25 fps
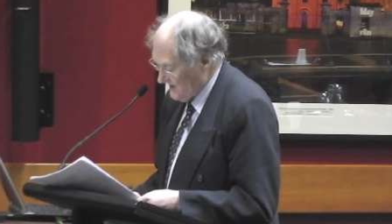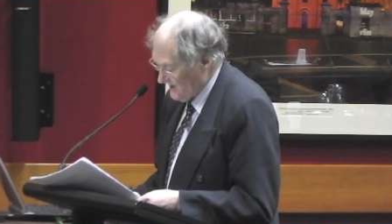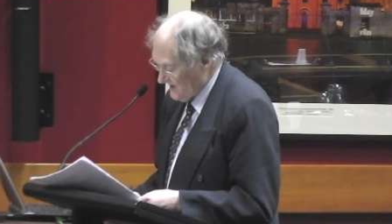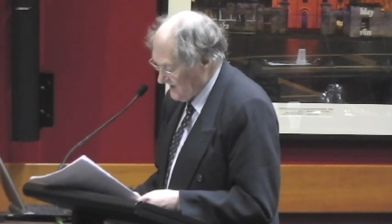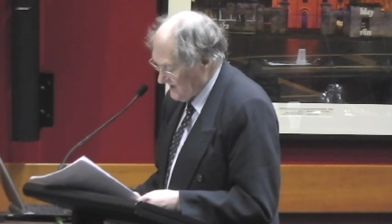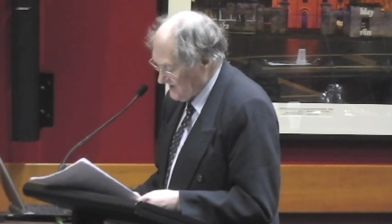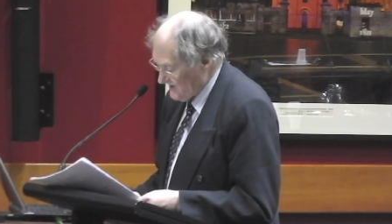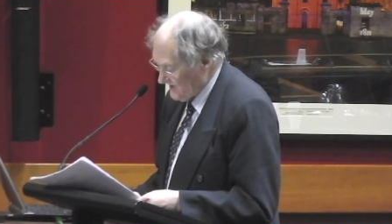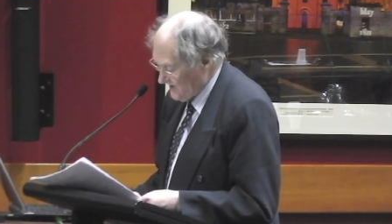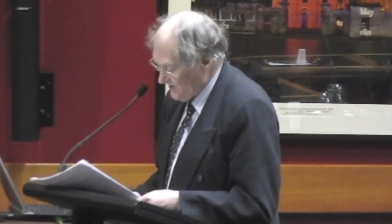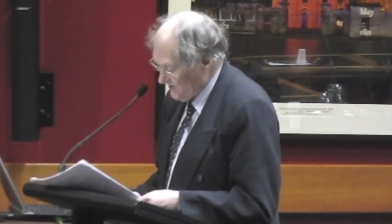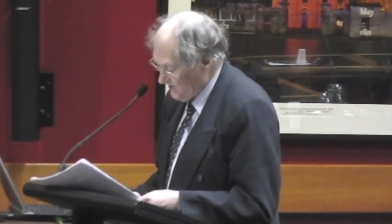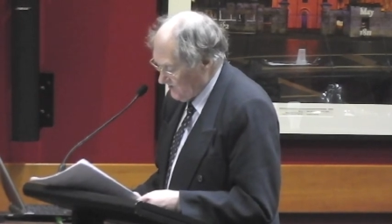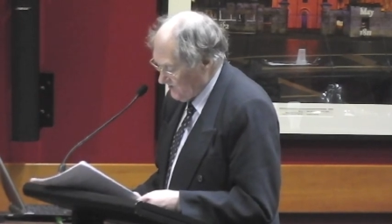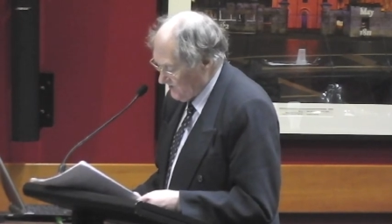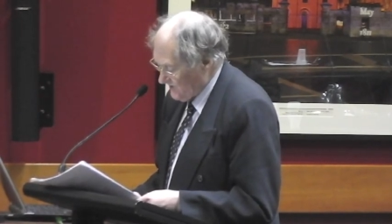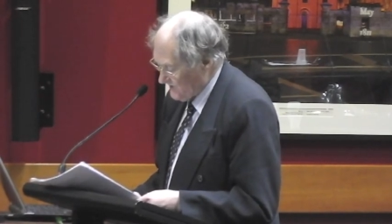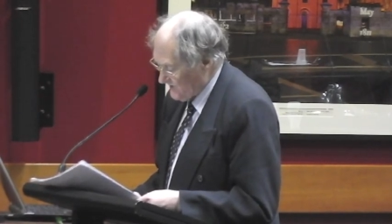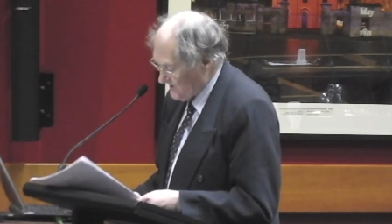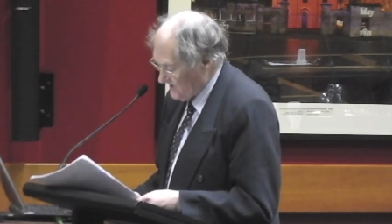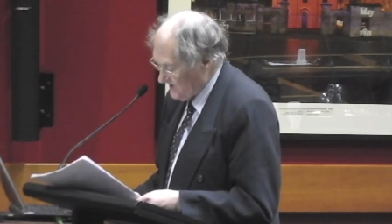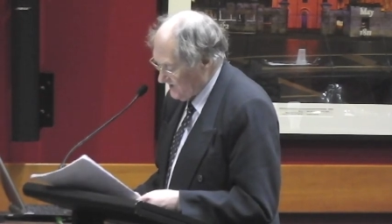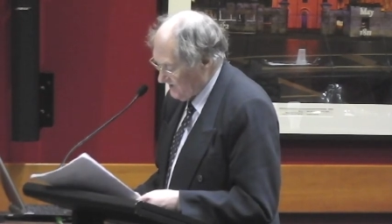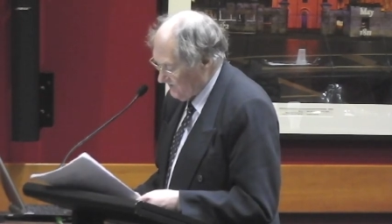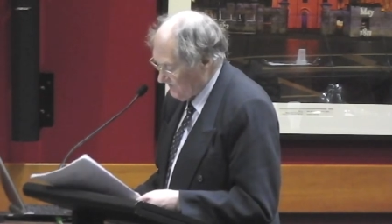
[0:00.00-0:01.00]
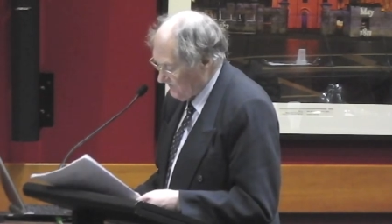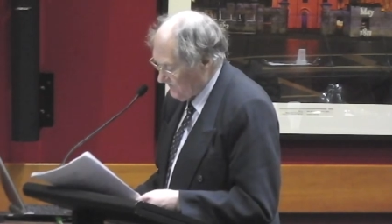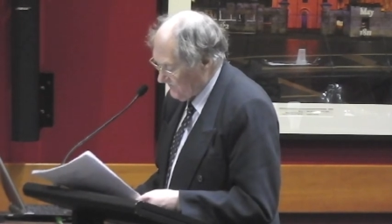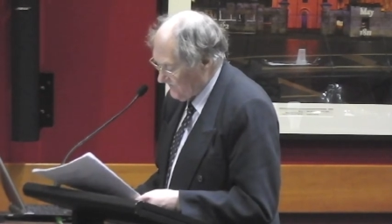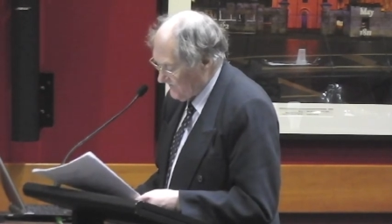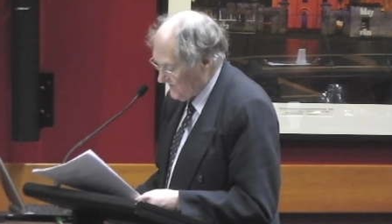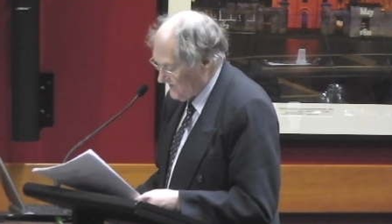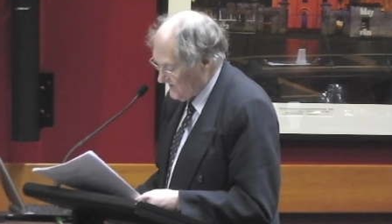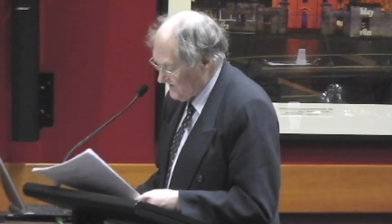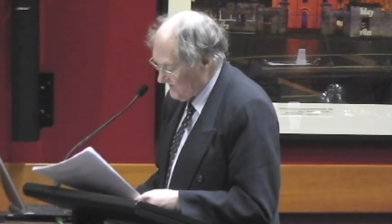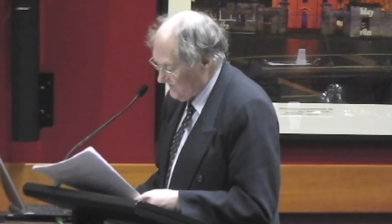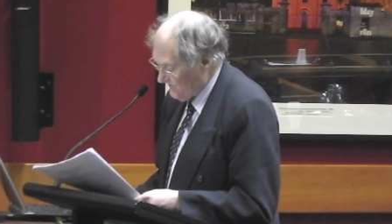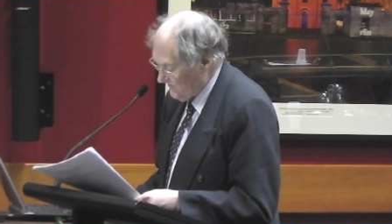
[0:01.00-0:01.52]
and the author of
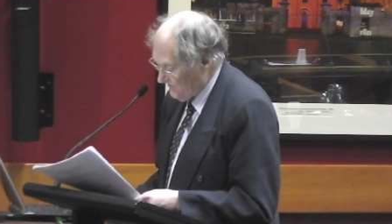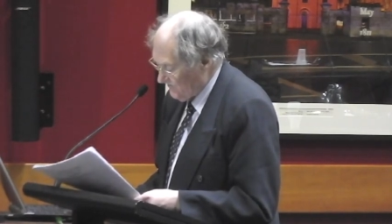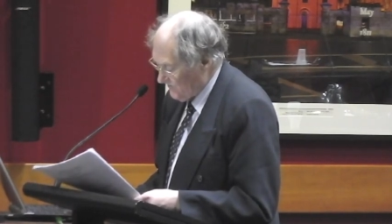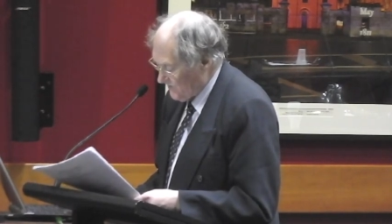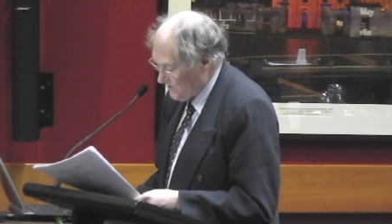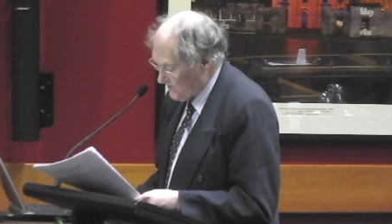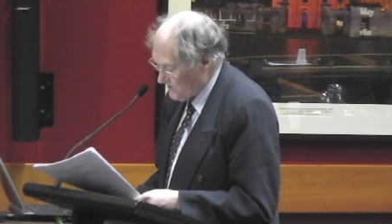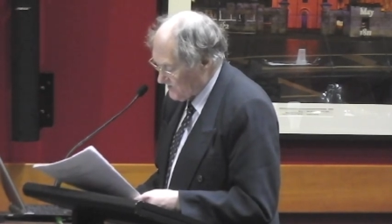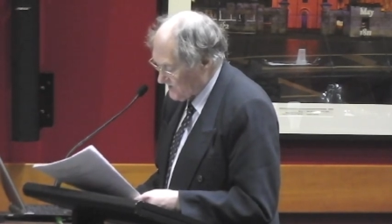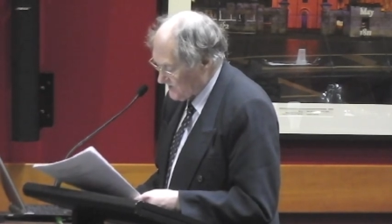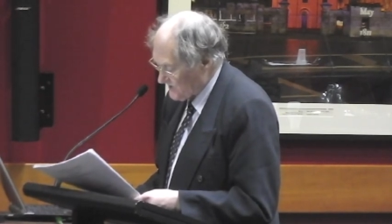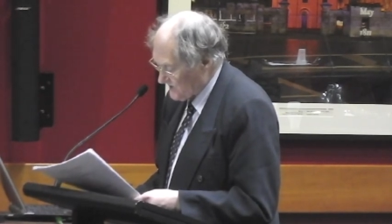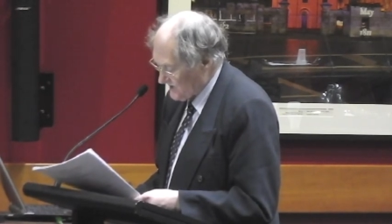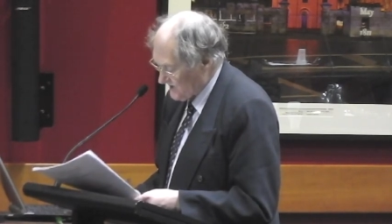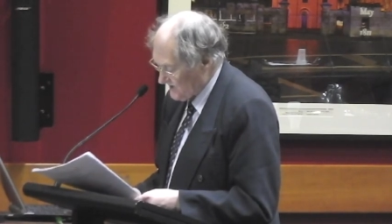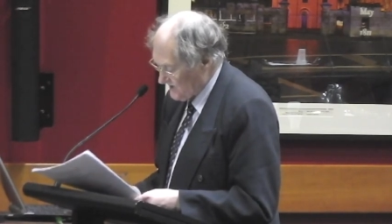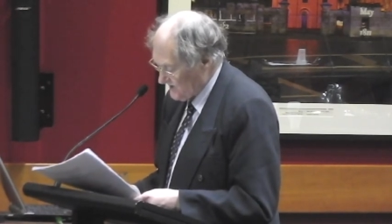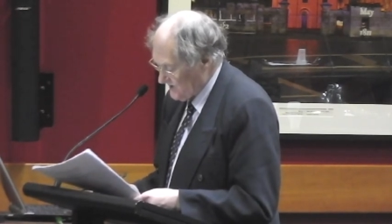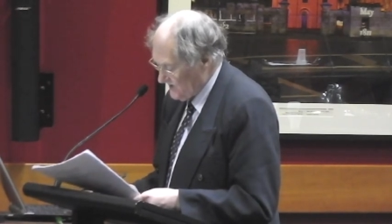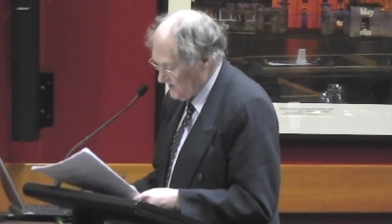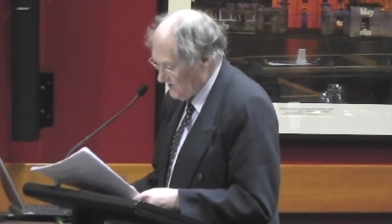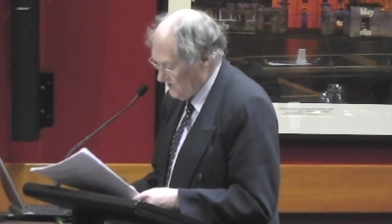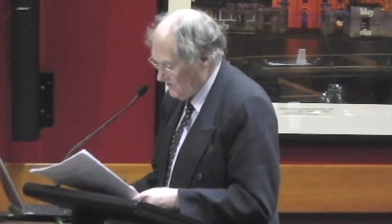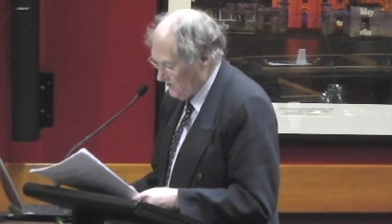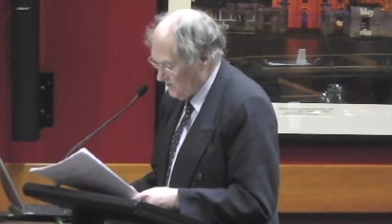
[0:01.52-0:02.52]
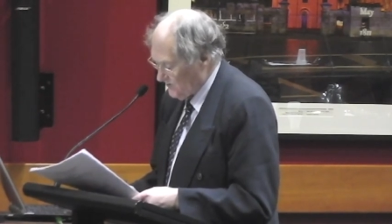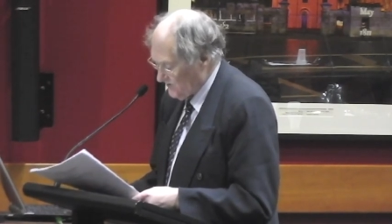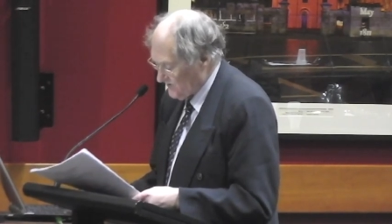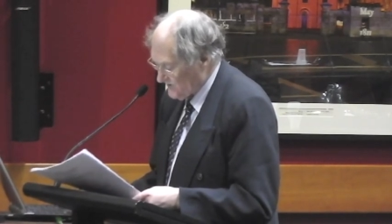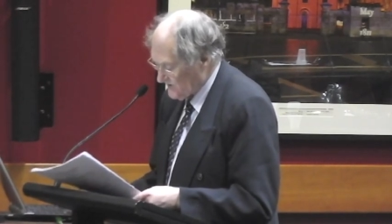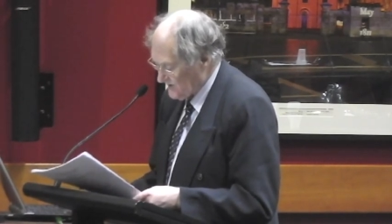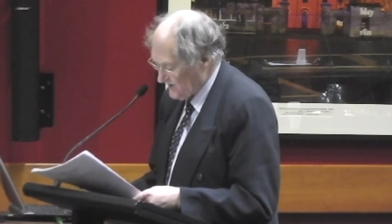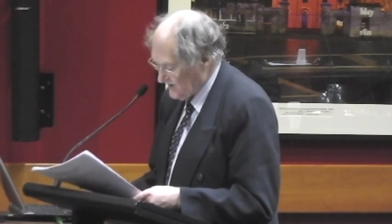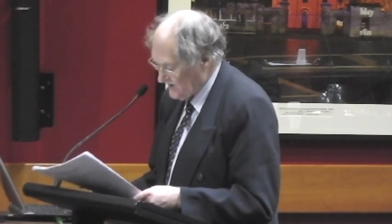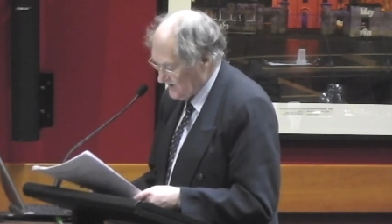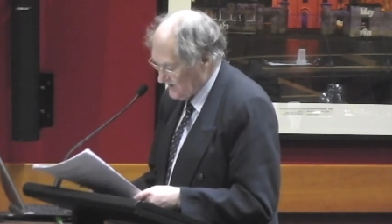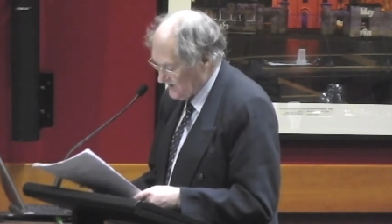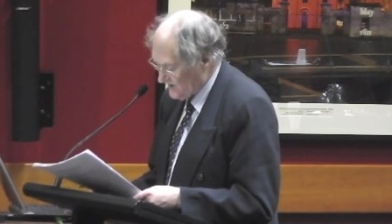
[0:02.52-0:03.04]
five books and
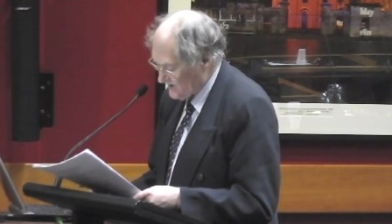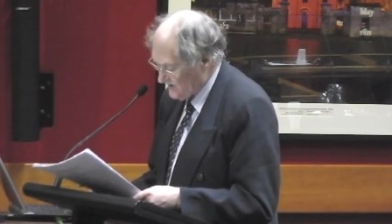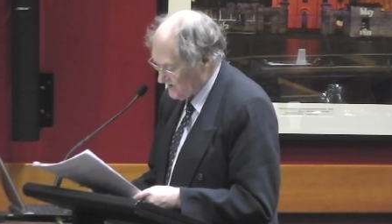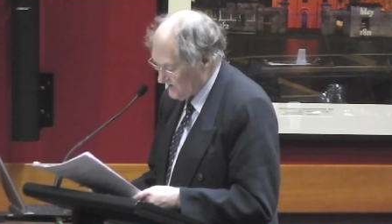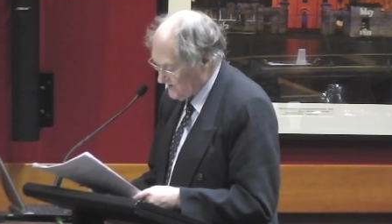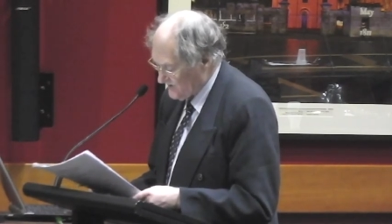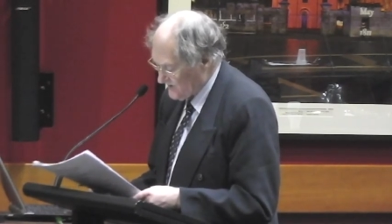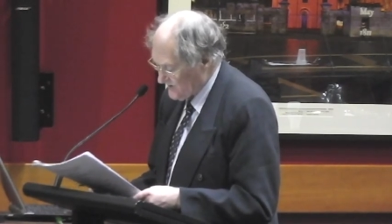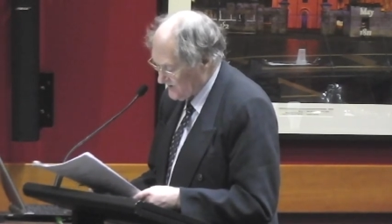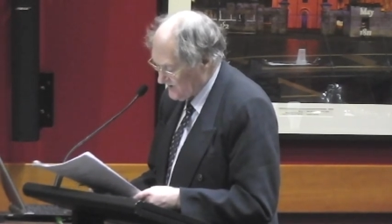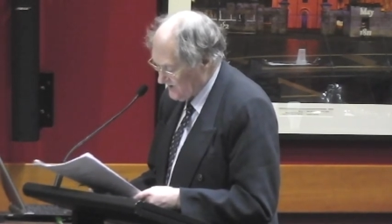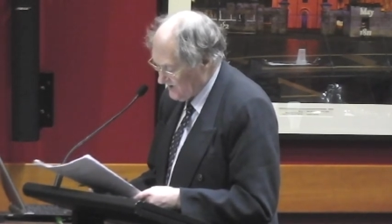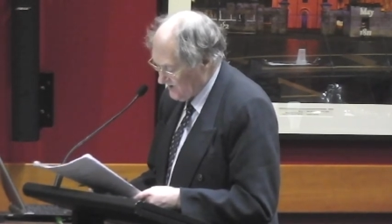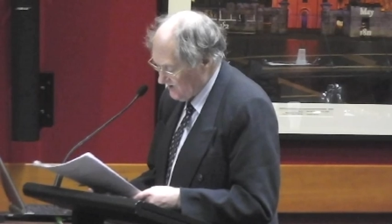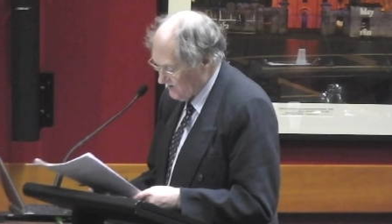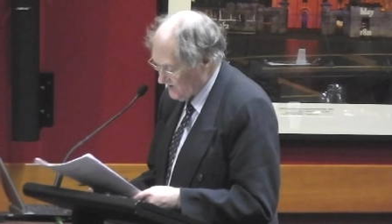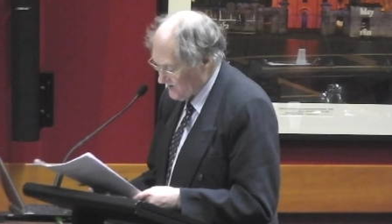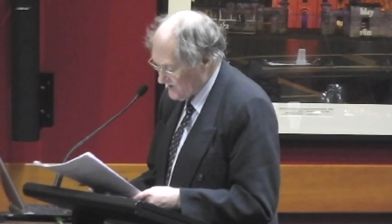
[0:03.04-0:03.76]
numerous articles on